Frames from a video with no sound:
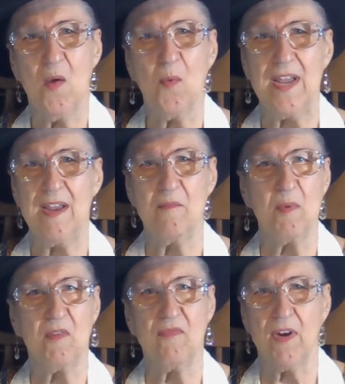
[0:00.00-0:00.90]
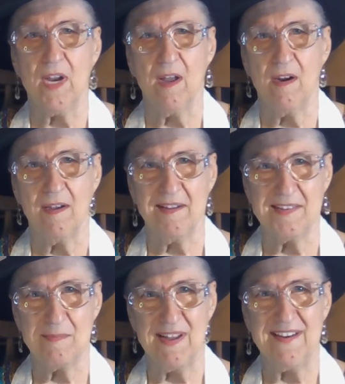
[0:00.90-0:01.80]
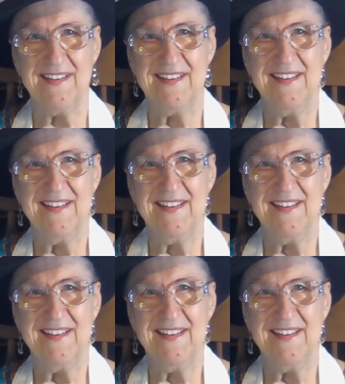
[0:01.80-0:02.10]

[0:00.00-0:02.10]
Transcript: We both forget how long it's been.